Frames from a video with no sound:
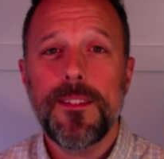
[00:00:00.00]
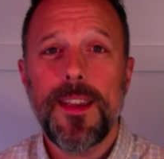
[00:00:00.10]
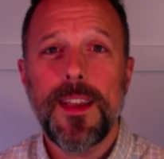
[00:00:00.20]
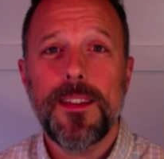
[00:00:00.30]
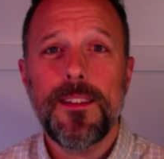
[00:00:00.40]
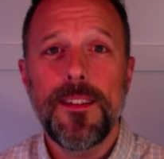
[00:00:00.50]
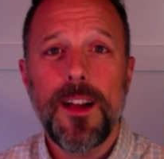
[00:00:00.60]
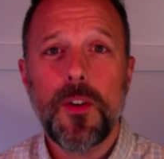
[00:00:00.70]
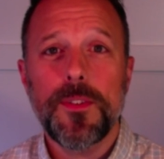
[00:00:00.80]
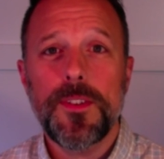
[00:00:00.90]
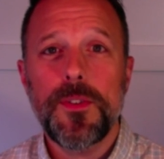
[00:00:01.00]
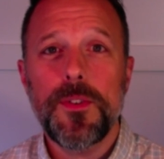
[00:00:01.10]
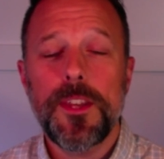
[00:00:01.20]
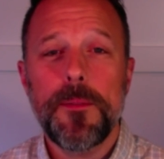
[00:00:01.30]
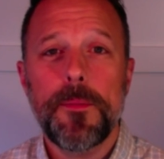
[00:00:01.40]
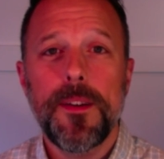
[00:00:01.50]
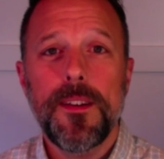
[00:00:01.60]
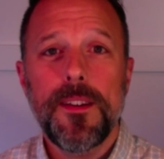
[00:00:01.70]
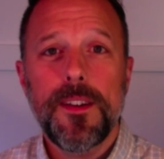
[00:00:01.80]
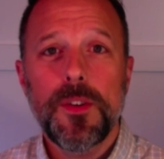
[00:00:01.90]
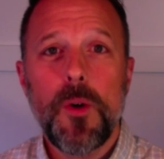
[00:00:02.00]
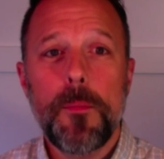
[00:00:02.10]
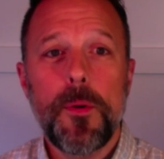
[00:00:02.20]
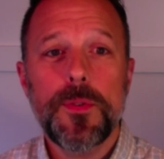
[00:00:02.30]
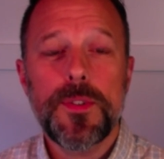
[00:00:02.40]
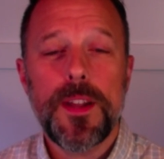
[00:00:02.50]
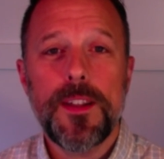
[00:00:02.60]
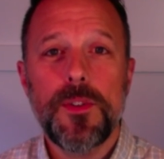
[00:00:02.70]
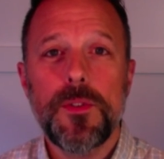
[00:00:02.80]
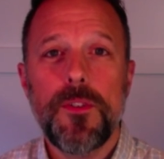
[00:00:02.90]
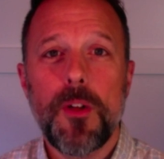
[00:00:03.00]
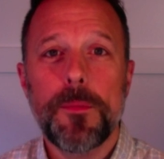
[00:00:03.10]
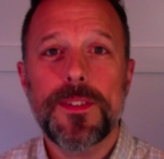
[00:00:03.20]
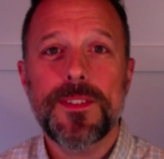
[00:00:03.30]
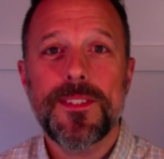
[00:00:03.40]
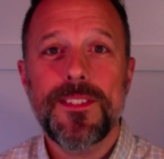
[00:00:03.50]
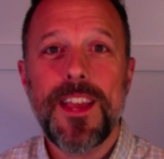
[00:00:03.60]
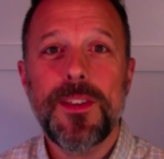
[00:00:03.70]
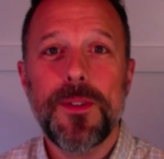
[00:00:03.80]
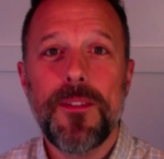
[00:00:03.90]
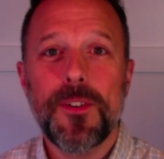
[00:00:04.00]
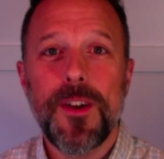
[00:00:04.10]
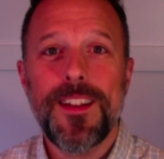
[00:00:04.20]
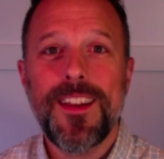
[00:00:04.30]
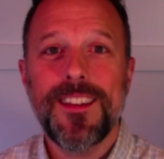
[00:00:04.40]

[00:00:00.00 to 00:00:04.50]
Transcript: and I'll continue to keep you all posted on new developments. Thank you and have a great day.